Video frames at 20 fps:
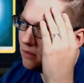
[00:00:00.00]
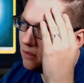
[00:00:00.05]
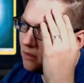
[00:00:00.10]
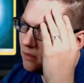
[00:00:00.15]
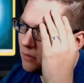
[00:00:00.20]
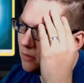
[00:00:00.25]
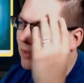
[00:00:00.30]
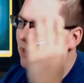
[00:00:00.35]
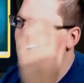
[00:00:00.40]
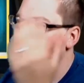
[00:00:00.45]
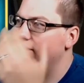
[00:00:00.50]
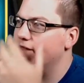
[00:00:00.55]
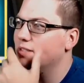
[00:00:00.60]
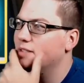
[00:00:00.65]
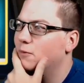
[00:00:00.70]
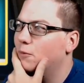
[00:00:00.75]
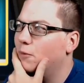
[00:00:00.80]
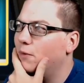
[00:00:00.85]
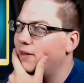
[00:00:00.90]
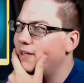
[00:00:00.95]
What is
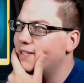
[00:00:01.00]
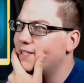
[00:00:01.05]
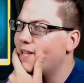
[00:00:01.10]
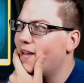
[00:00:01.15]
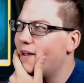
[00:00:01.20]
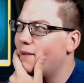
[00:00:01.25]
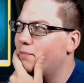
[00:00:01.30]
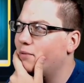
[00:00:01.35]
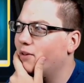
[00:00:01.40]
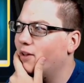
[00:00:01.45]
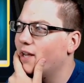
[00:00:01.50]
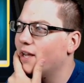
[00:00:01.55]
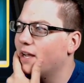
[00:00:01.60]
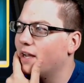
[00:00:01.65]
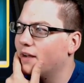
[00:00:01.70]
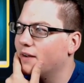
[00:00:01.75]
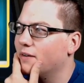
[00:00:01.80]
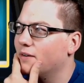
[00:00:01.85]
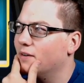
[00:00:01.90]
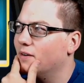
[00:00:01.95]
that
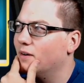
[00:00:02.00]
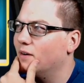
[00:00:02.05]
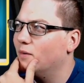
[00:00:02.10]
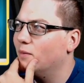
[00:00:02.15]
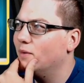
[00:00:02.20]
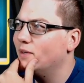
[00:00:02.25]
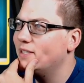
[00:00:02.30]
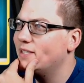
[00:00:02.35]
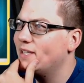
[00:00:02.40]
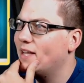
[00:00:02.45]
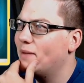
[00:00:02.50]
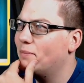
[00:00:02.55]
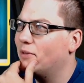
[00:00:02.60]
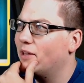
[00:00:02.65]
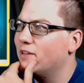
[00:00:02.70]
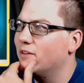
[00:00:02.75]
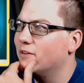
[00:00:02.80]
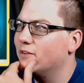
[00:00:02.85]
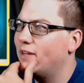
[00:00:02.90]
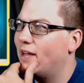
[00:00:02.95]
play? What is that play?
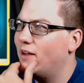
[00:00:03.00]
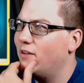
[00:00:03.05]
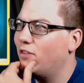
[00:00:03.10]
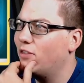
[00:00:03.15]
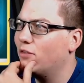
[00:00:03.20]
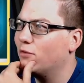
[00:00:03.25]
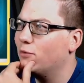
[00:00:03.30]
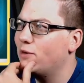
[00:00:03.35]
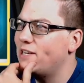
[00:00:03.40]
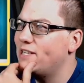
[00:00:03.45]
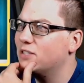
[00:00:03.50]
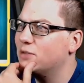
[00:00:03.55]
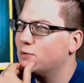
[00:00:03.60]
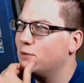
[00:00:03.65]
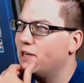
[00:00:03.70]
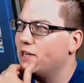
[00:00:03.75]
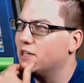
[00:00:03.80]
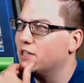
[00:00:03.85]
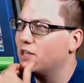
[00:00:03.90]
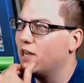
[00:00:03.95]
They're down 3
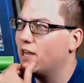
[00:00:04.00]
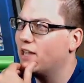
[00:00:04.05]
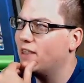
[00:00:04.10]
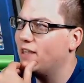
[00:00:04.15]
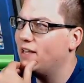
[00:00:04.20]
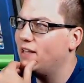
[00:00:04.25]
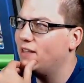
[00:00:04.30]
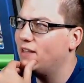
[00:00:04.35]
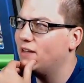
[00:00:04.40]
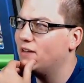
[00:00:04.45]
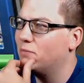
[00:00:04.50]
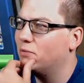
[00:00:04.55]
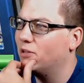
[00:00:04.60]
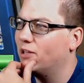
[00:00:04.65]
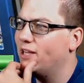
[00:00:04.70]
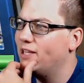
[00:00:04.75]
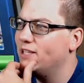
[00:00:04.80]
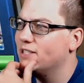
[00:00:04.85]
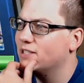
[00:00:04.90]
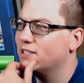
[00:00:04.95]
switch. I think the
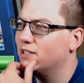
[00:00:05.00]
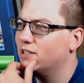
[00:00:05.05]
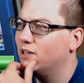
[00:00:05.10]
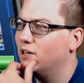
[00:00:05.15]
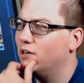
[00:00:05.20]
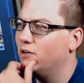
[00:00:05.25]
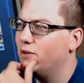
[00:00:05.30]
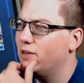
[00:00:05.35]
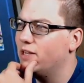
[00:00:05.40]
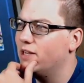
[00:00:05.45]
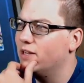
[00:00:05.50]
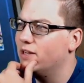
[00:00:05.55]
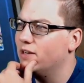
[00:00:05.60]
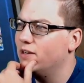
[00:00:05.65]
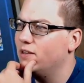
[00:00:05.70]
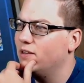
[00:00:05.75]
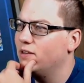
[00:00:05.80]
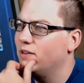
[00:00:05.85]
play is to go in